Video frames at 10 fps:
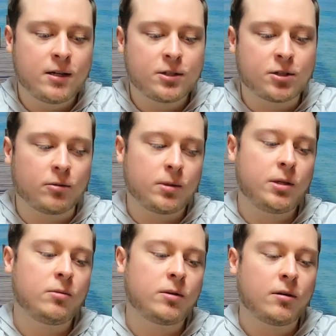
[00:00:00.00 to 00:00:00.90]
so
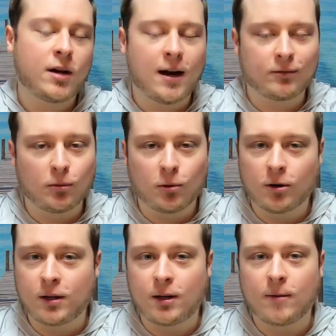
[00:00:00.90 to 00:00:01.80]
you don't have to
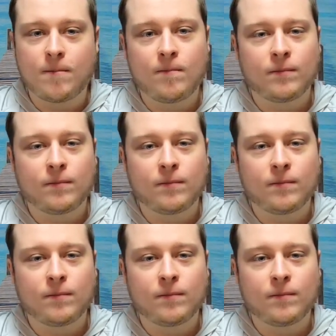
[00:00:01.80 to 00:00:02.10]
worry